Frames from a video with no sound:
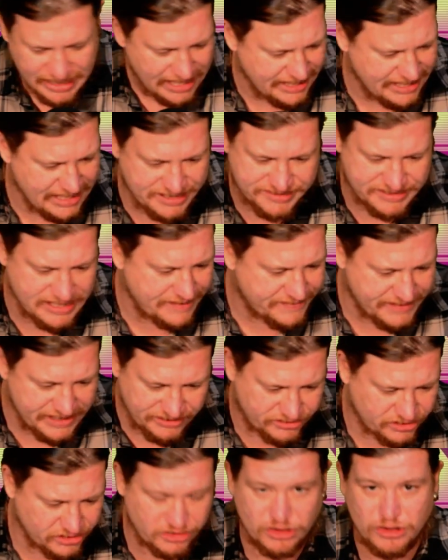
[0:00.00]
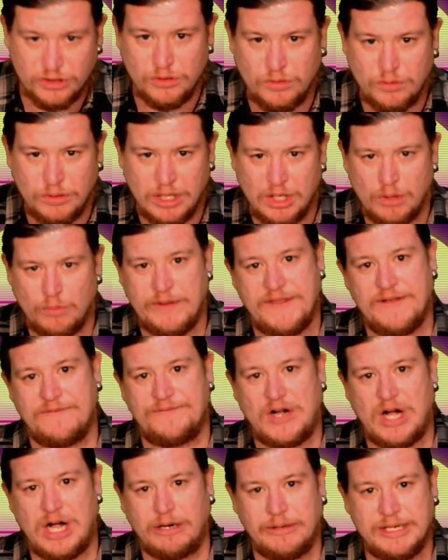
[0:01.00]
It has nothing to do with the
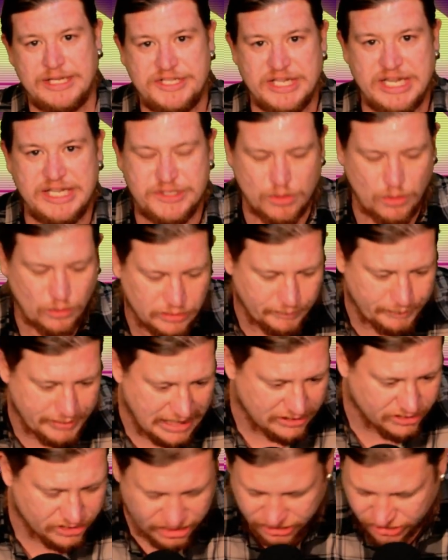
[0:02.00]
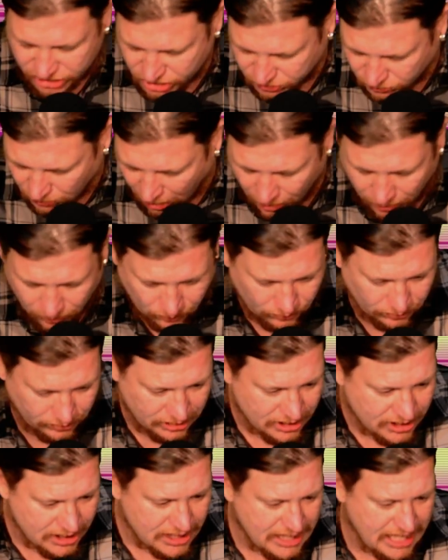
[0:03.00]
virus. It's all about
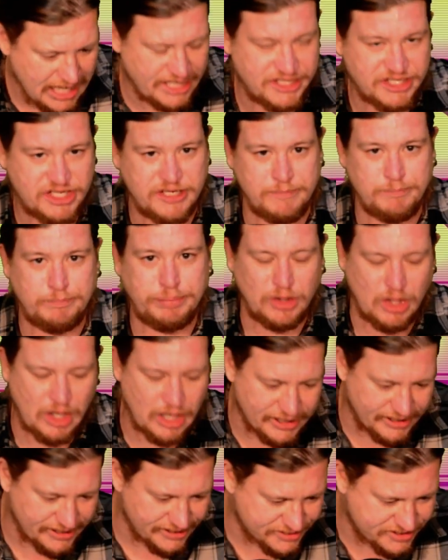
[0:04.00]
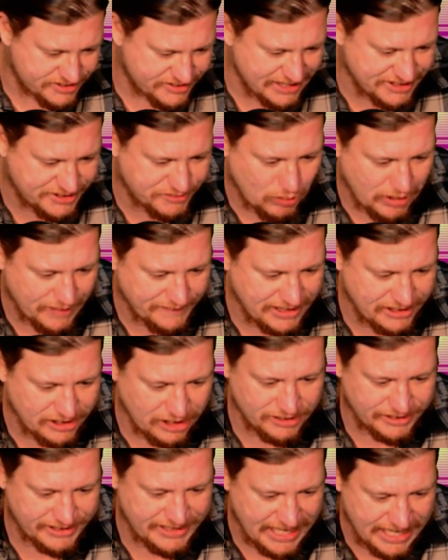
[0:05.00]
control and compliance. That's why they
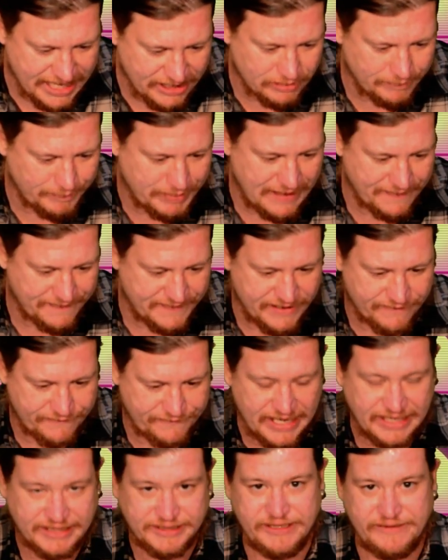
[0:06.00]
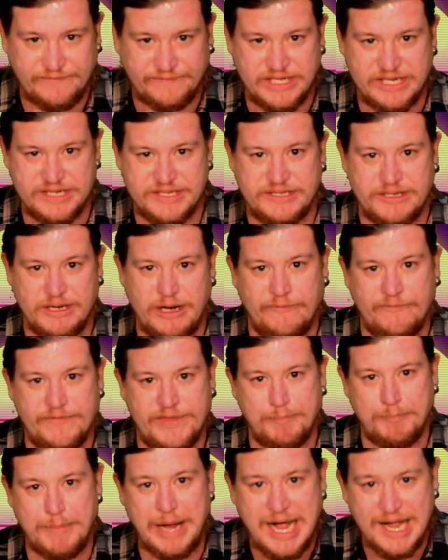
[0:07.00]
don't care about the effectiveness of
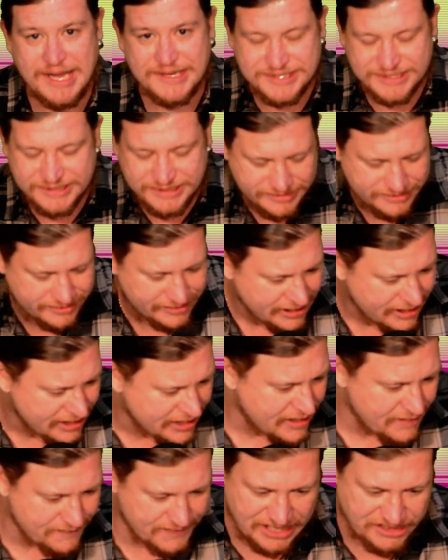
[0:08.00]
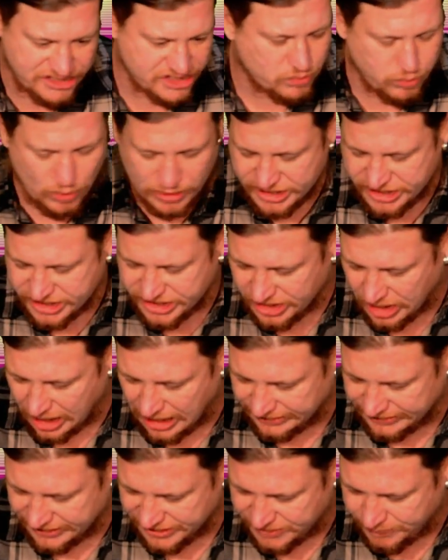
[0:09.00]
the masks. They just want to
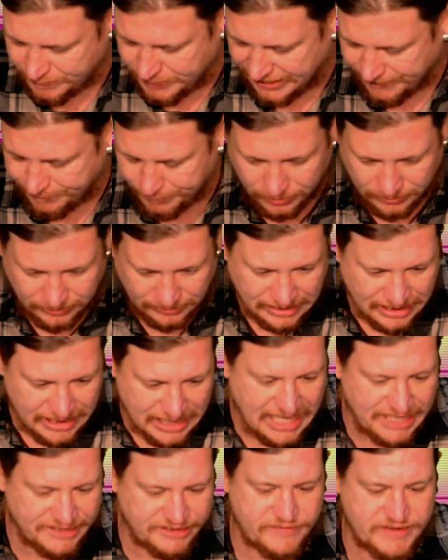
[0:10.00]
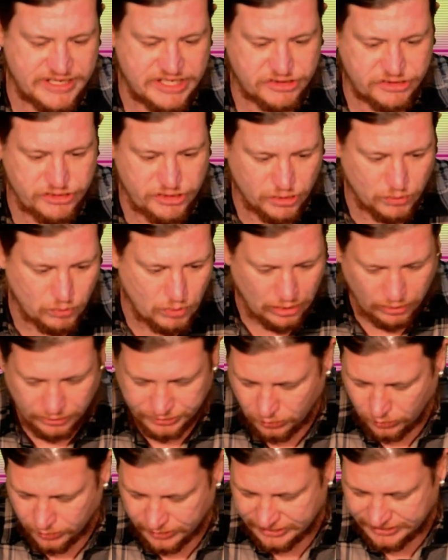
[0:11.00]
silence people under this New
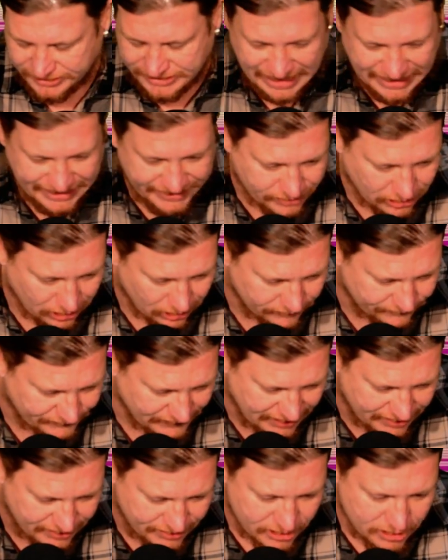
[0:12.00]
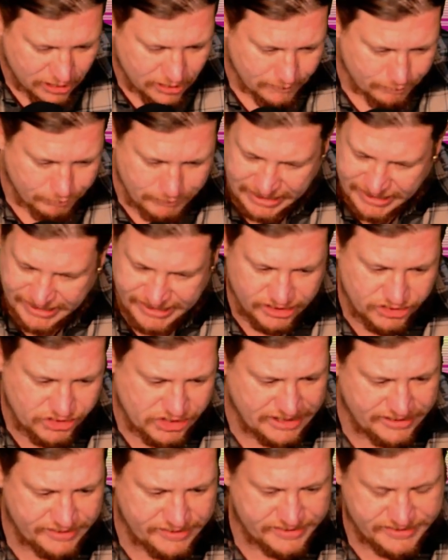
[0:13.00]
World Order takeover. Many
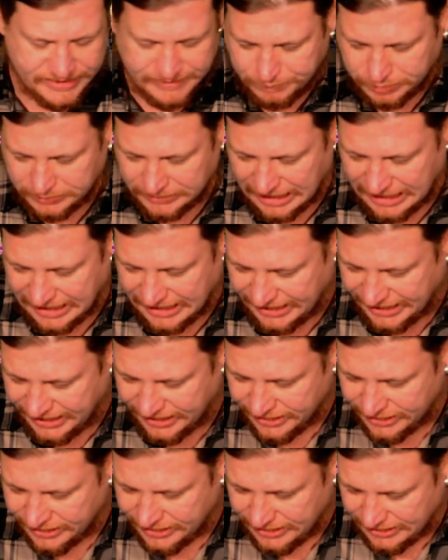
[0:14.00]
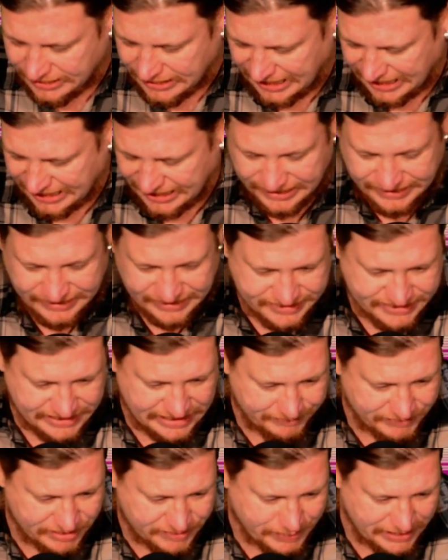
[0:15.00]
agendas at play, and it
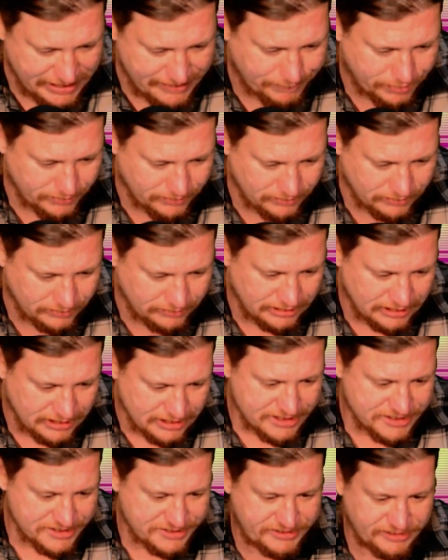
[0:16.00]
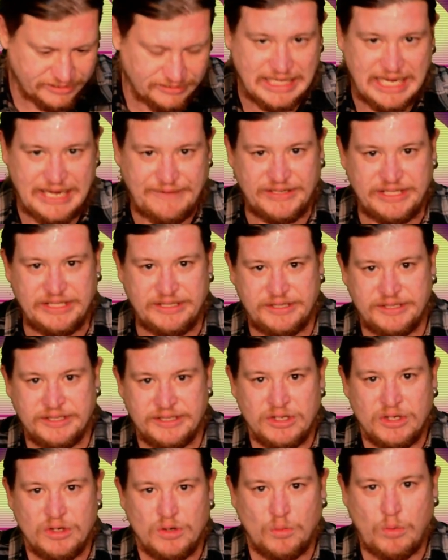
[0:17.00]
seems people still haven't
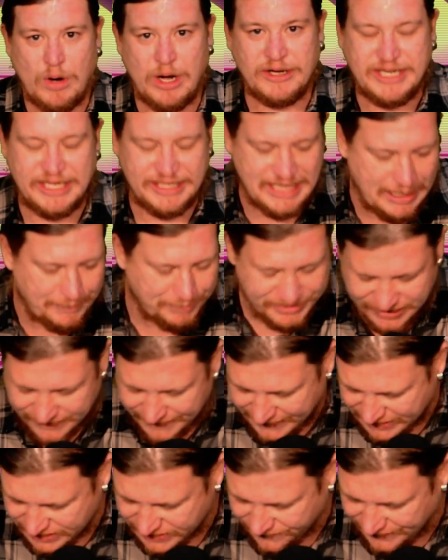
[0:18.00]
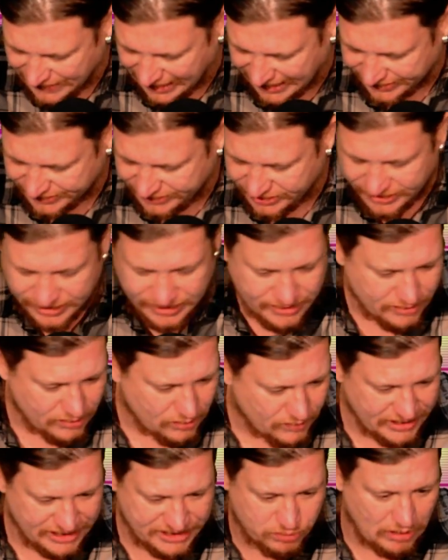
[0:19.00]
woken up to this fact.
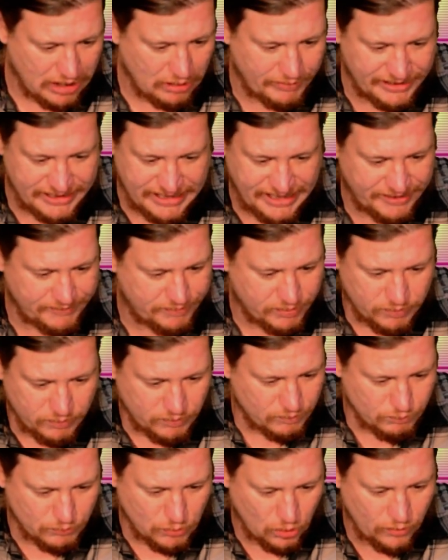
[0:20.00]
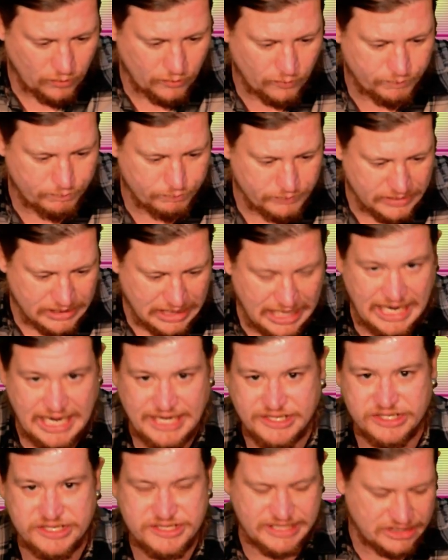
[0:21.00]
That's why we need more
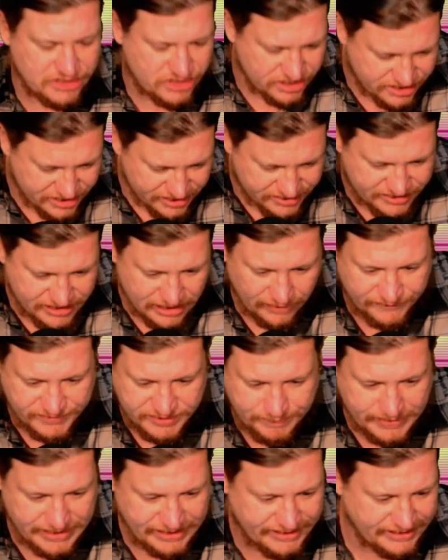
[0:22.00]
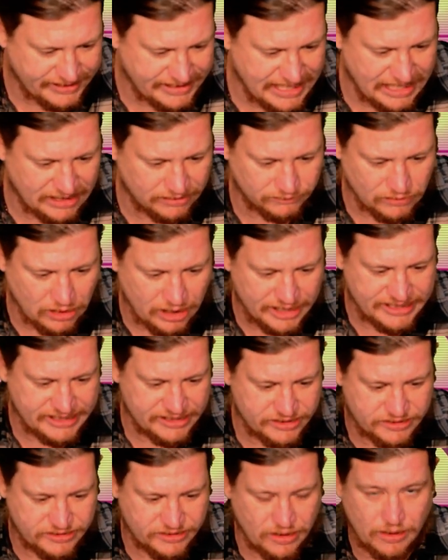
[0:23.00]
artists such as yourself speaking out,
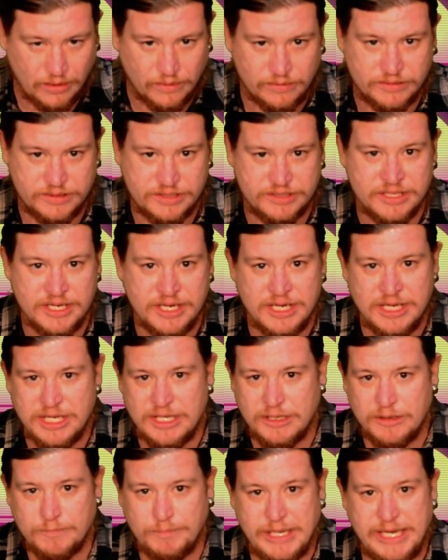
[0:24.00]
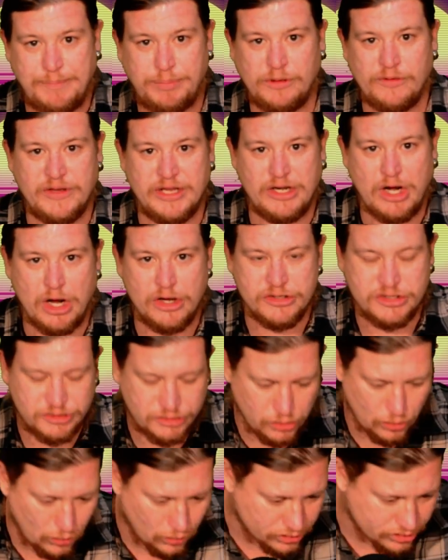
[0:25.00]
writing songs. People that
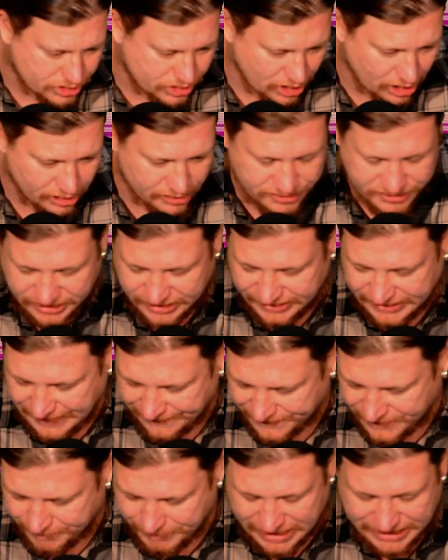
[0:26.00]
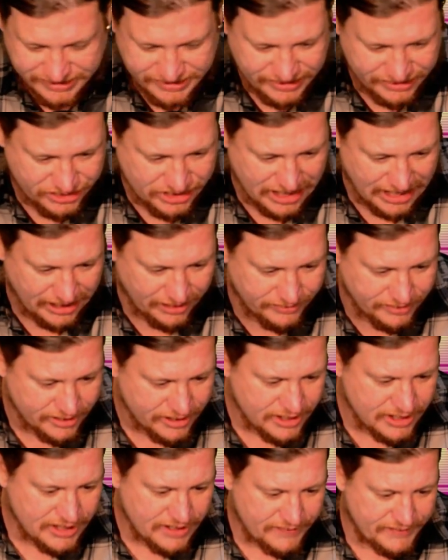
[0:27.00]
host talk shows can get the message out.
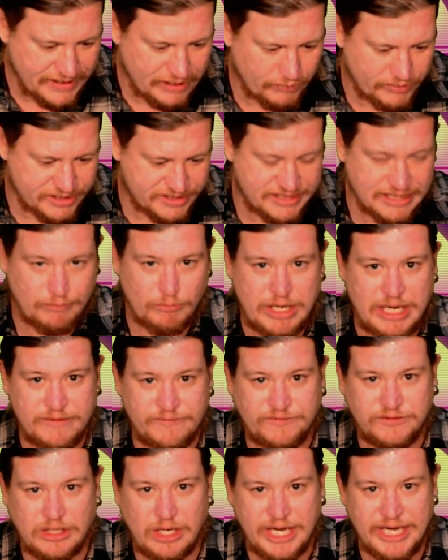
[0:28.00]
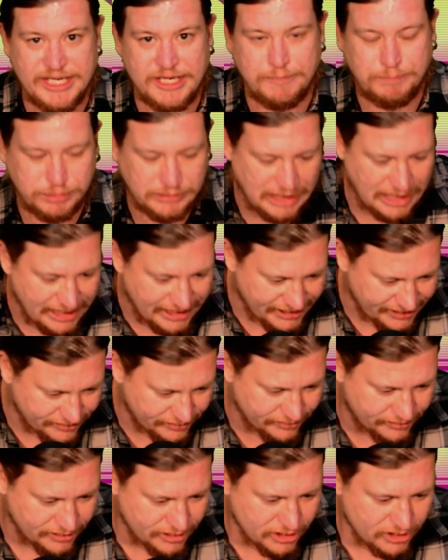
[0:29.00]
There was someone flying a
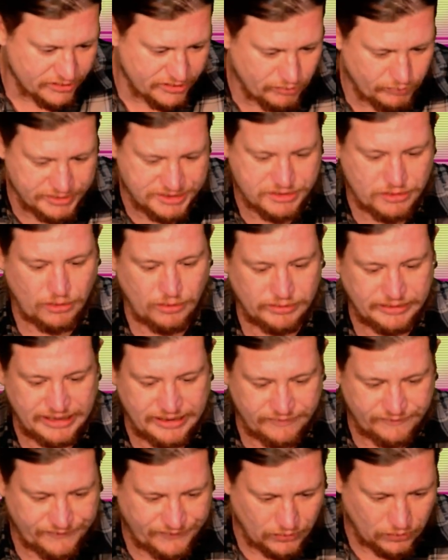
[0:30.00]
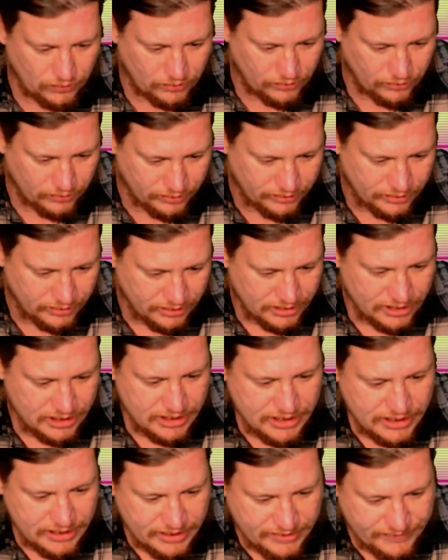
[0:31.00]
plane that was calling for
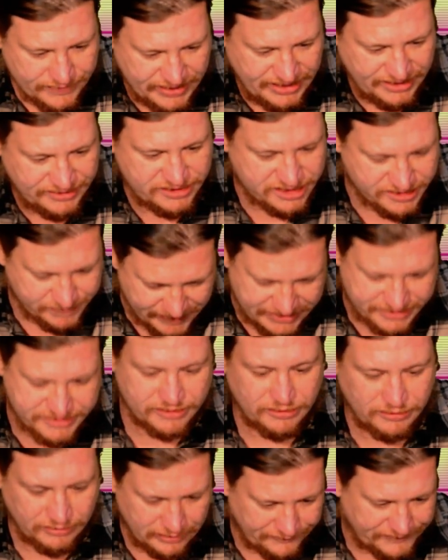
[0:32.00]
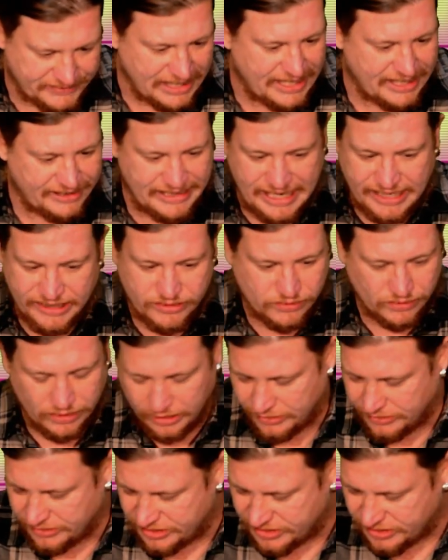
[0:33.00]
the dismissal of Dan
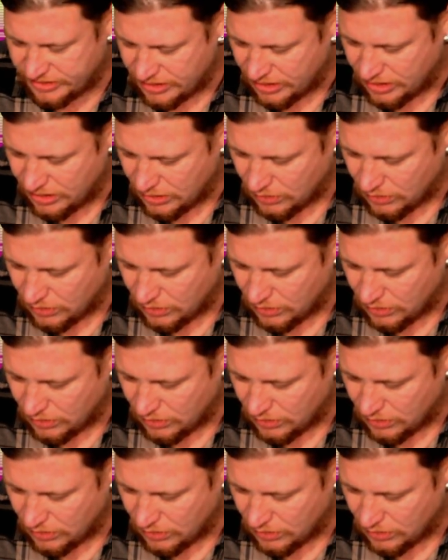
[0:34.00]
Andrews.